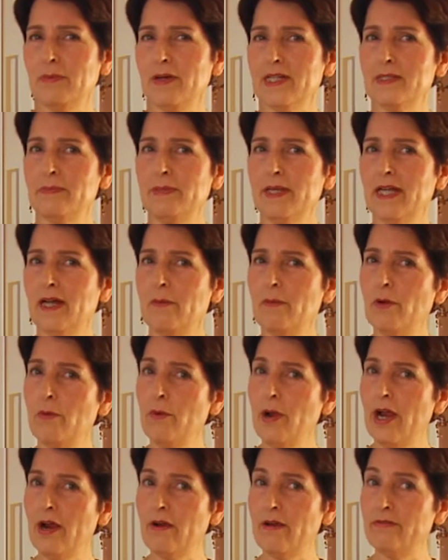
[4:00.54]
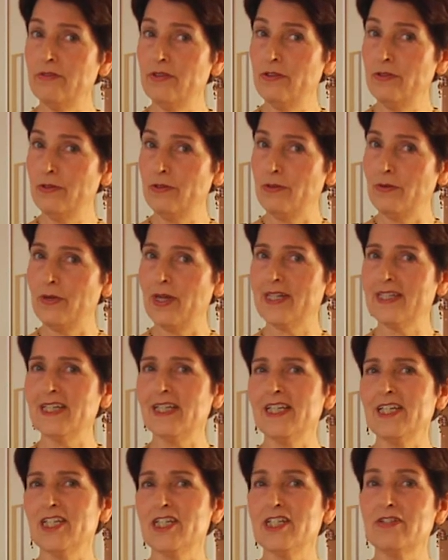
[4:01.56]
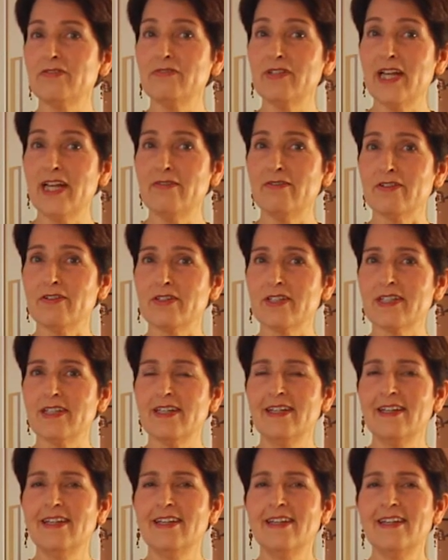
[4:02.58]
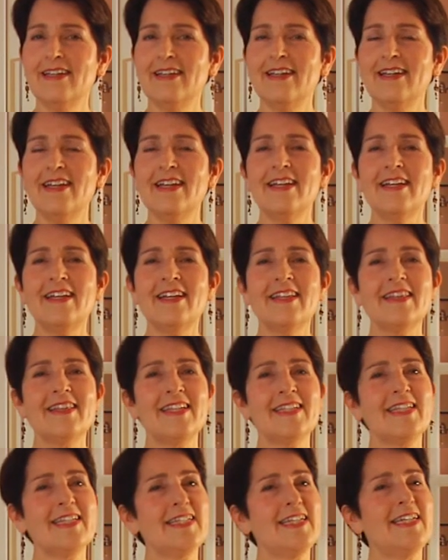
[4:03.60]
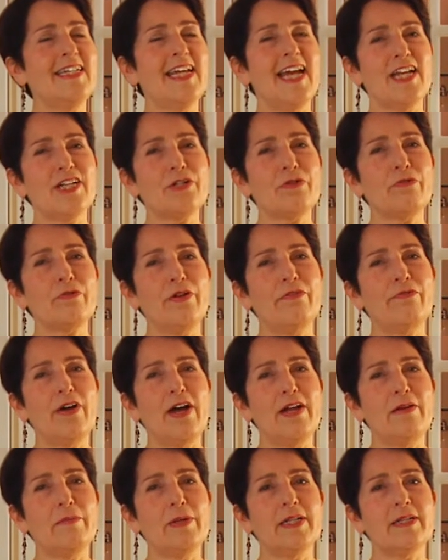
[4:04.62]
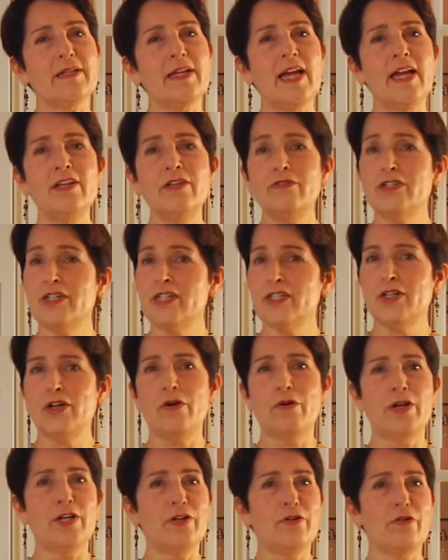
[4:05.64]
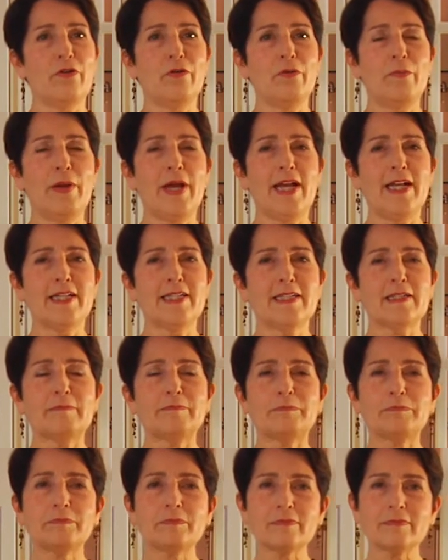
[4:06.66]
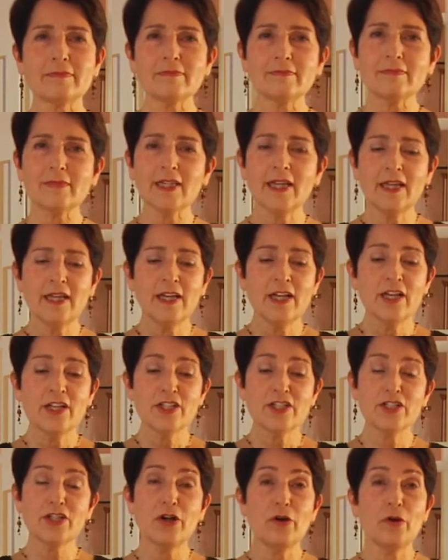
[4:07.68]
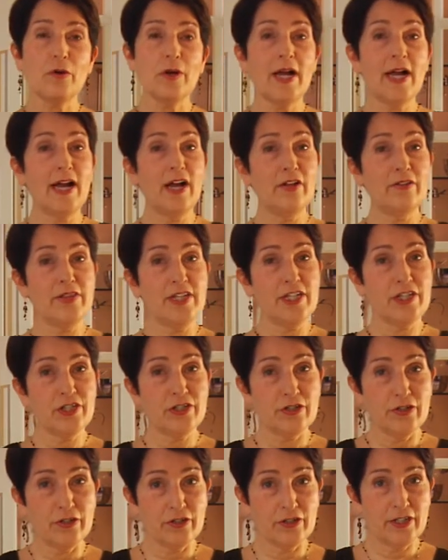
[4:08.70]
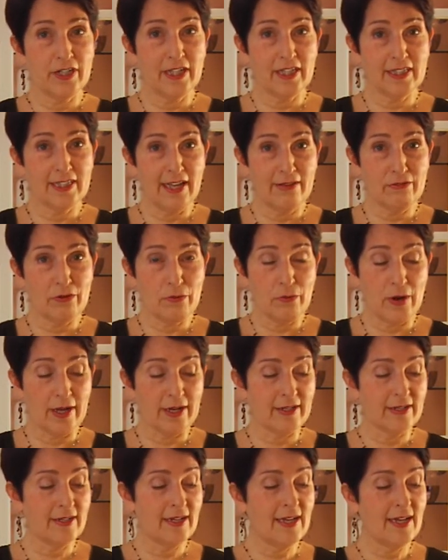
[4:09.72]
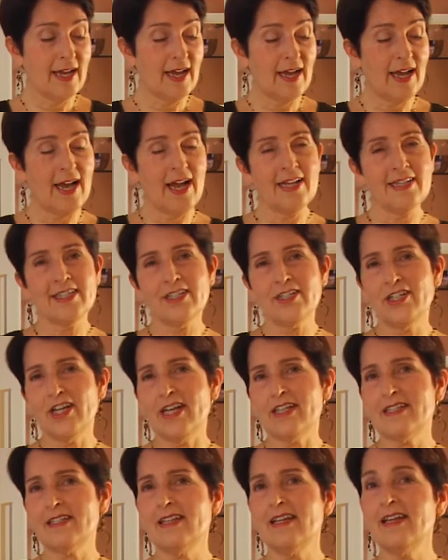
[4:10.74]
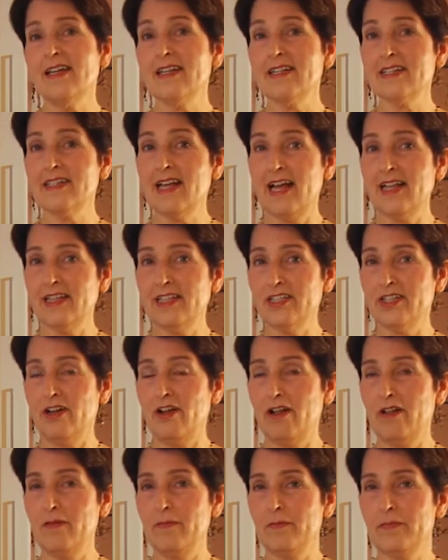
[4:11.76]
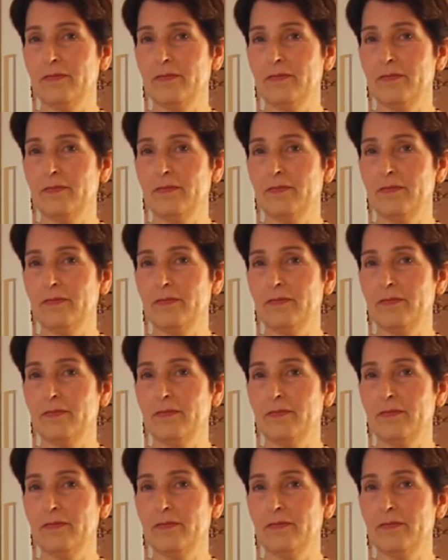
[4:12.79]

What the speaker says: buds become aware of new and delicious flavors. This is a natural refinement, and you just go at your own pace. So, healthy sugar, level 1, I suggest xylitol.